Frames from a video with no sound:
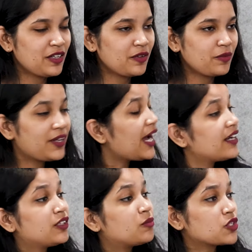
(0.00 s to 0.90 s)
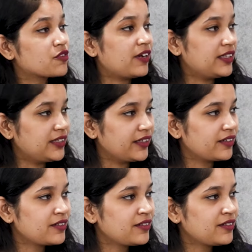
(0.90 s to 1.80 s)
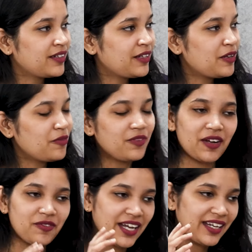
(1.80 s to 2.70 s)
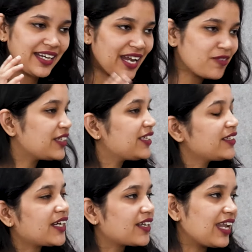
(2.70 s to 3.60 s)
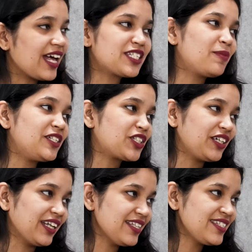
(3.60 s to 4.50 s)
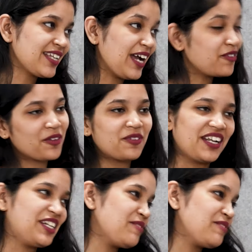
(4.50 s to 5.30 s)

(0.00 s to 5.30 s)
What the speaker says: We had the most fun there. We have done everything that a last bencher does and we have done it